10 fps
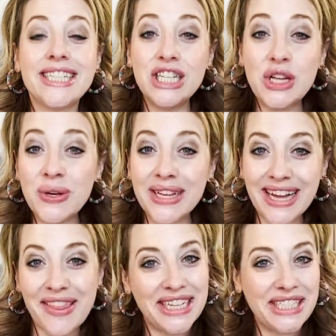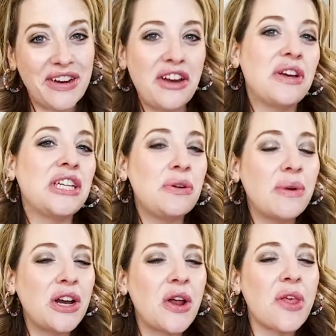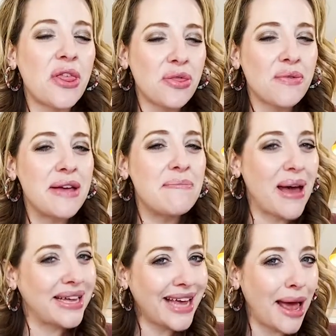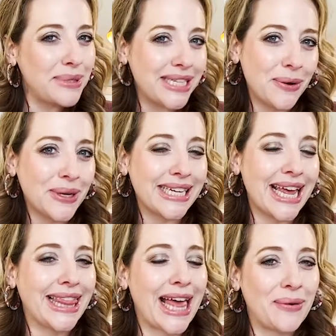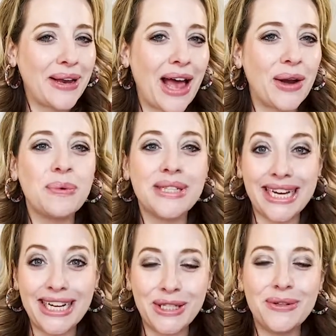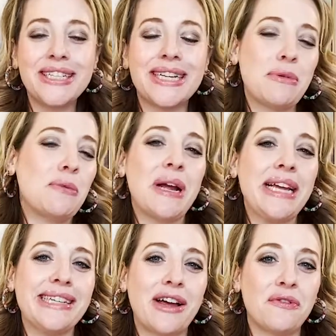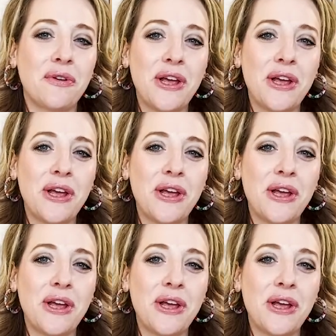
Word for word: So you clicked on this video because you want to know the 3 best kept secrets in Loudoun County. Well, stay tuned because I want to break it down for